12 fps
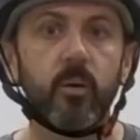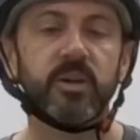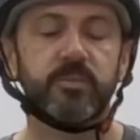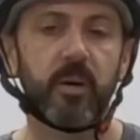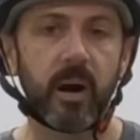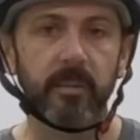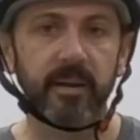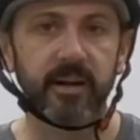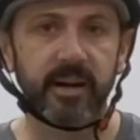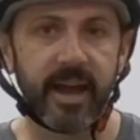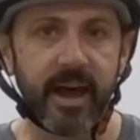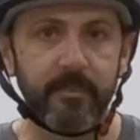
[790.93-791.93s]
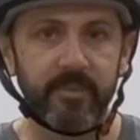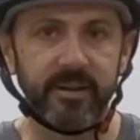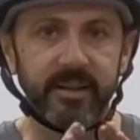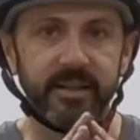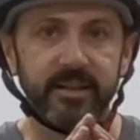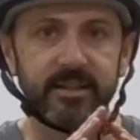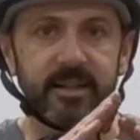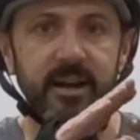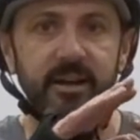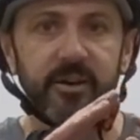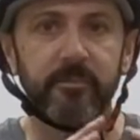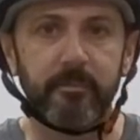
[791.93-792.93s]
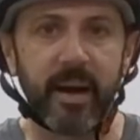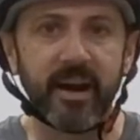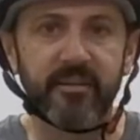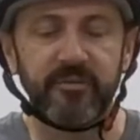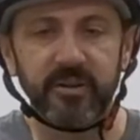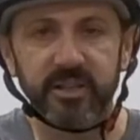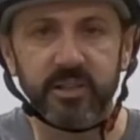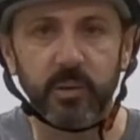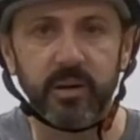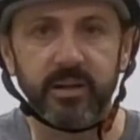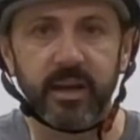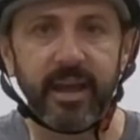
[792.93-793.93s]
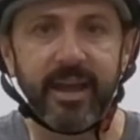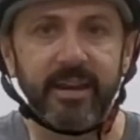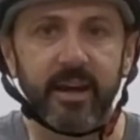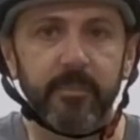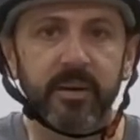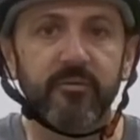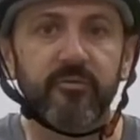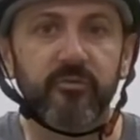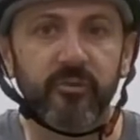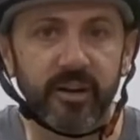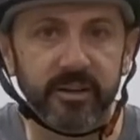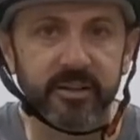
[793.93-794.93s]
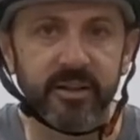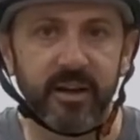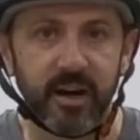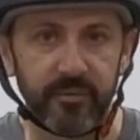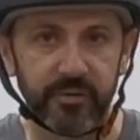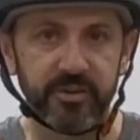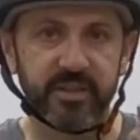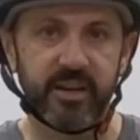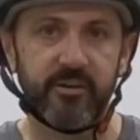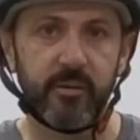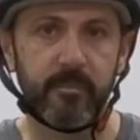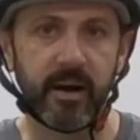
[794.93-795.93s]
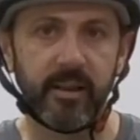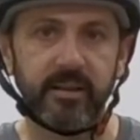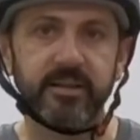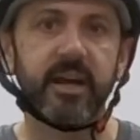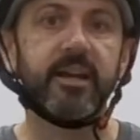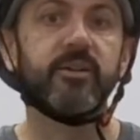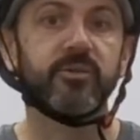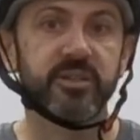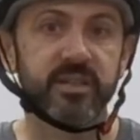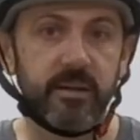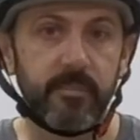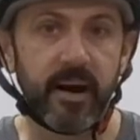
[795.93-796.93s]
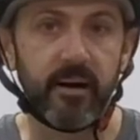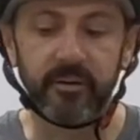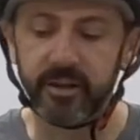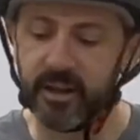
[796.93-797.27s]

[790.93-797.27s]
what's probably going to happen is your back foot is going to end up in front of your center of balance and you'll slip out.